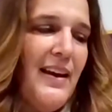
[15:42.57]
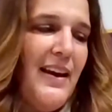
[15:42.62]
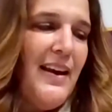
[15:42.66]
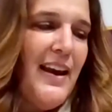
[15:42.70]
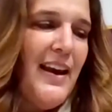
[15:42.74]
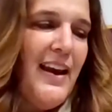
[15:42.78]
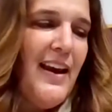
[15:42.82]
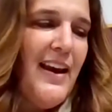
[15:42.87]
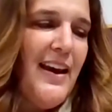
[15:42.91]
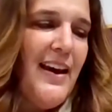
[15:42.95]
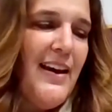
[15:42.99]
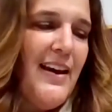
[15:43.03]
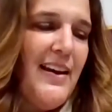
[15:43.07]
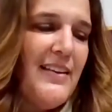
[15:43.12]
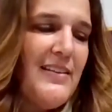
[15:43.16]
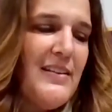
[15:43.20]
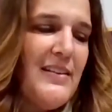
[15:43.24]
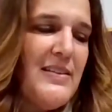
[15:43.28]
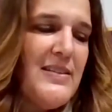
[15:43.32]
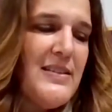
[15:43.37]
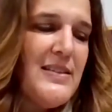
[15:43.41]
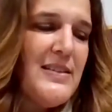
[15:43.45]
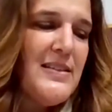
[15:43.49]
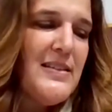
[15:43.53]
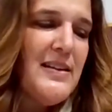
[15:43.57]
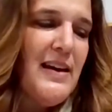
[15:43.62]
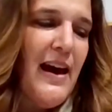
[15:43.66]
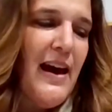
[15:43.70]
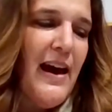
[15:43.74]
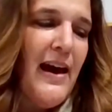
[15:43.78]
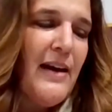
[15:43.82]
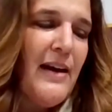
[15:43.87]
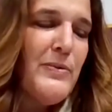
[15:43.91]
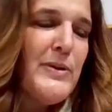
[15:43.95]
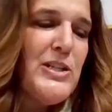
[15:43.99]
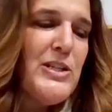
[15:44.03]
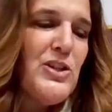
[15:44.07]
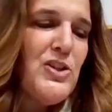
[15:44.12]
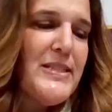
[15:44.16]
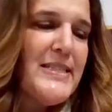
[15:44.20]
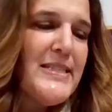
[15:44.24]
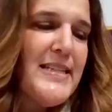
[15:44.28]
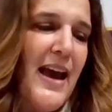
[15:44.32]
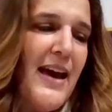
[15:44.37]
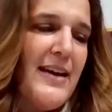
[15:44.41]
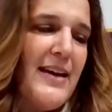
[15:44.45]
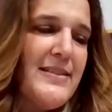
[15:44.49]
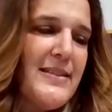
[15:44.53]
And I would just
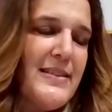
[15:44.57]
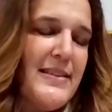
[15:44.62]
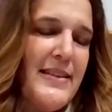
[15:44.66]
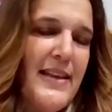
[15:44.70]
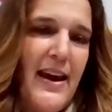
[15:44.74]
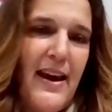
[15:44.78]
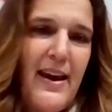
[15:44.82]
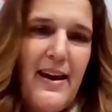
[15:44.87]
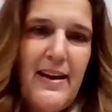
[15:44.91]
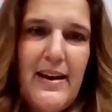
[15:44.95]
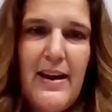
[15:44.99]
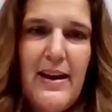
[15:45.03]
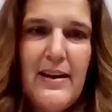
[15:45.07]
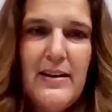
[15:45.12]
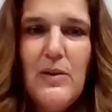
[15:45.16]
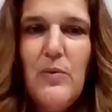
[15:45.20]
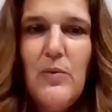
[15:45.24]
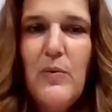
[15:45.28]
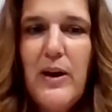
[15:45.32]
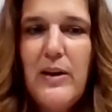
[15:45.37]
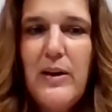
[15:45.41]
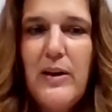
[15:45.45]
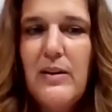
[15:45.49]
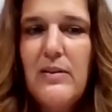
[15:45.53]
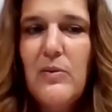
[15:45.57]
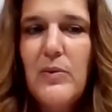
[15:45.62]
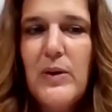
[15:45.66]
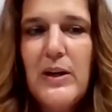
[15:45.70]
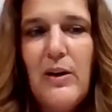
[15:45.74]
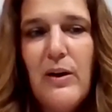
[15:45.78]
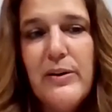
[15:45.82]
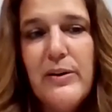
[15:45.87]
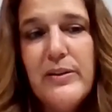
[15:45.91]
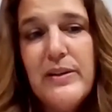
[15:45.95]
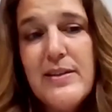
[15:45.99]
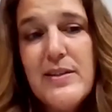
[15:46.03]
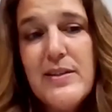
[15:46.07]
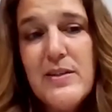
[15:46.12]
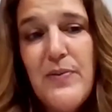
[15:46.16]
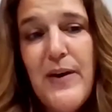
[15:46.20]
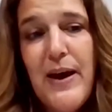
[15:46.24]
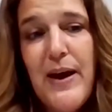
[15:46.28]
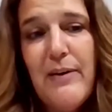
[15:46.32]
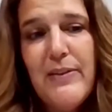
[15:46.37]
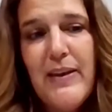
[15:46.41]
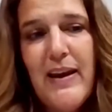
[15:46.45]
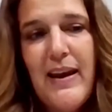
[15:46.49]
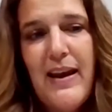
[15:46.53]
ask that anyone, regardless of
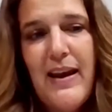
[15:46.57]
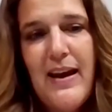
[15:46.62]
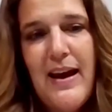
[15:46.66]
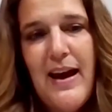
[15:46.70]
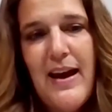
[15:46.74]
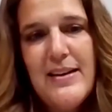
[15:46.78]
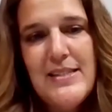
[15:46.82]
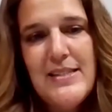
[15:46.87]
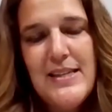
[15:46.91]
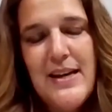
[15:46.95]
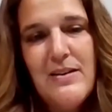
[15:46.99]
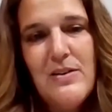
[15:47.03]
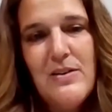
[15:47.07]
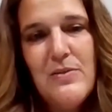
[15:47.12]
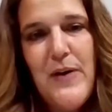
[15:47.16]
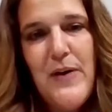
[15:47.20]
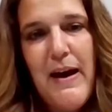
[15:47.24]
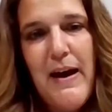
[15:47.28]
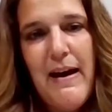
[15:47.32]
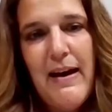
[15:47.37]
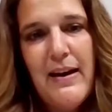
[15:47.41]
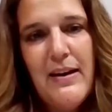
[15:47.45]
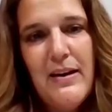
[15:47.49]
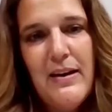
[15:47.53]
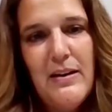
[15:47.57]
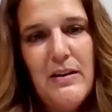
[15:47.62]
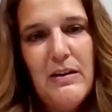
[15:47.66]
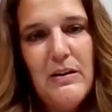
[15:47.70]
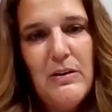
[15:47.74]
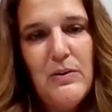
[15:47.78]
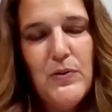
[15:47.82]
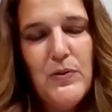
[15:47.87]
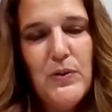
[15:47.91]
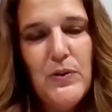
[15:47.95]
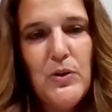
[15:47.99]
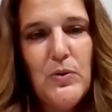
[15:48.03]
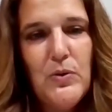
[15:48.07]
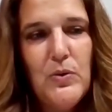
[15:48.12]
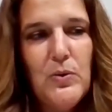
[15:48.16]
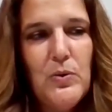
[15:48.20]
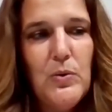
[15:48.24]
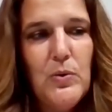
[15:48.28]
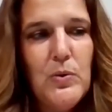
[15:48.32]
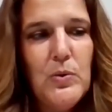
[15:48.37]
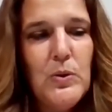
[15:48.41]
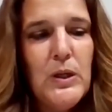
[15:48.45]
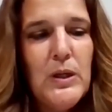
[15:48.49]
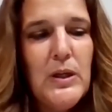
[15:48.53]
how they identify, if
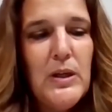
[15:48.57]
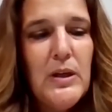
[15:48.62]
you